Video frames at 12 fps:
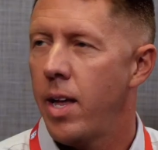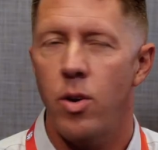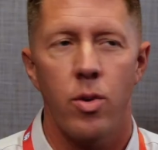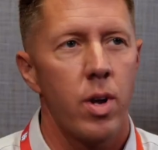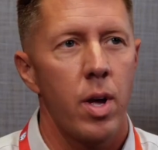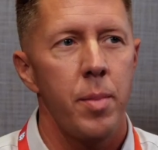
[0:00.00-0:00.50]
I
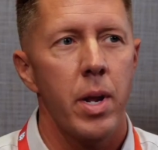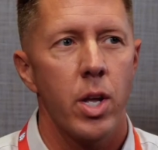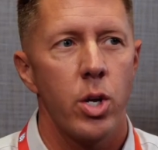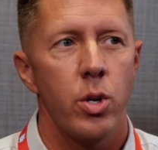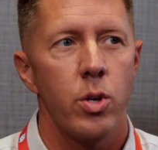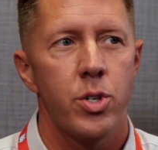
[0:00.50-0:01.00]
don't. I'm not a
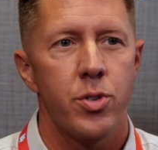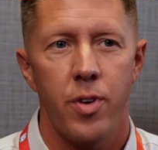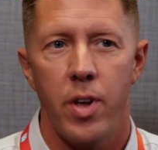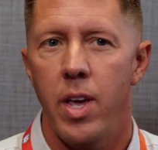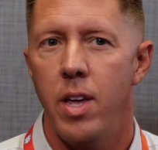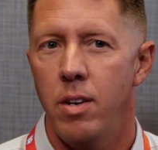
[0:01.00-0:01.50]
huge
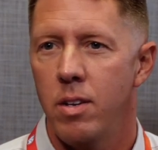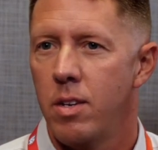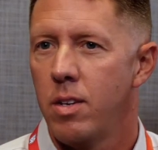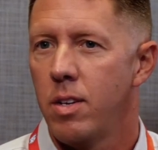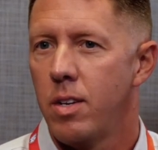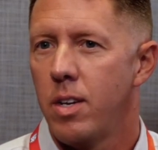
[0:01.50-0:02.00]
fan
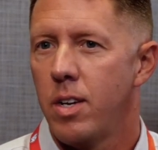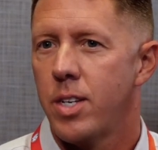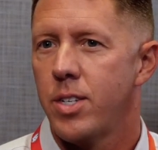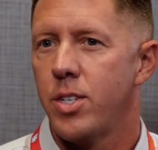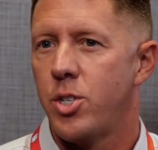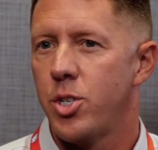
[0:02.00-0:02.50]

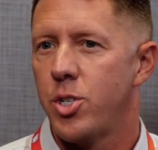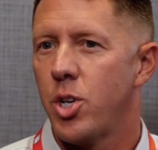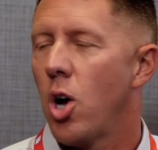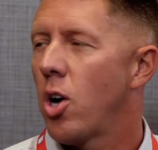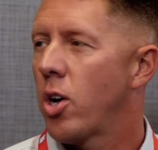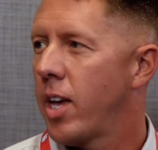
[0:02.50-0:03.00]
because it's just
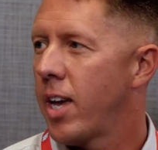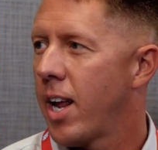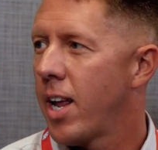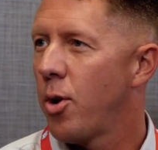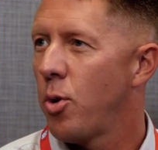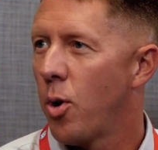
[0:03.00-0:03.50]
talking, and
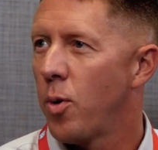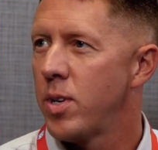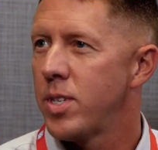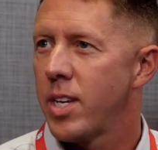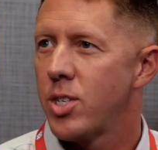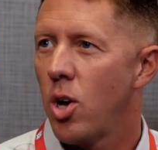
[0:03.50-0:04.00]
I don't
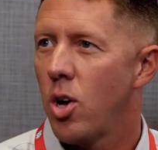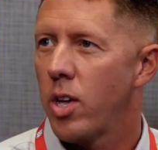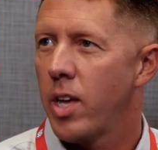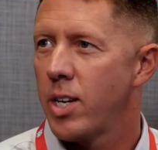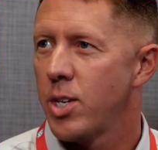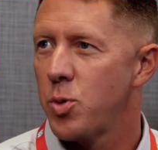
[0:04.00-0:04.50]
always like
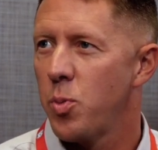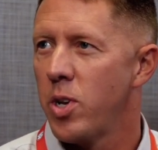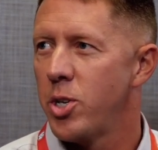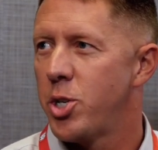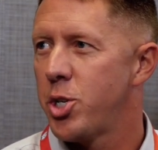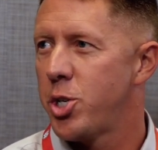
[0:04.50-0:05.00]
talking. I just
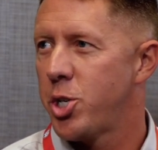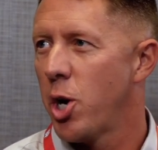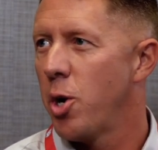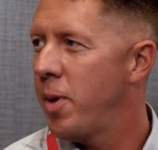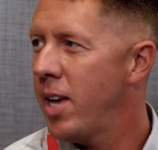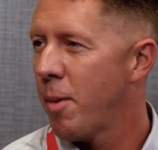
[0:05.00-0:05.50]
want just
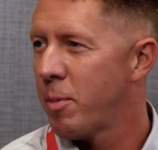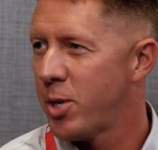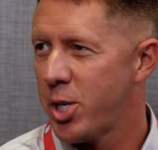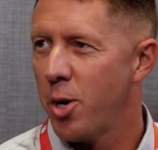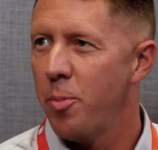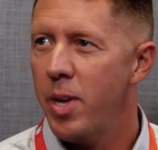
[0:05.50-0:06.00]
show me. I'm a
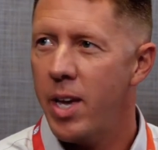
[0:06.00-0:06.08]
show me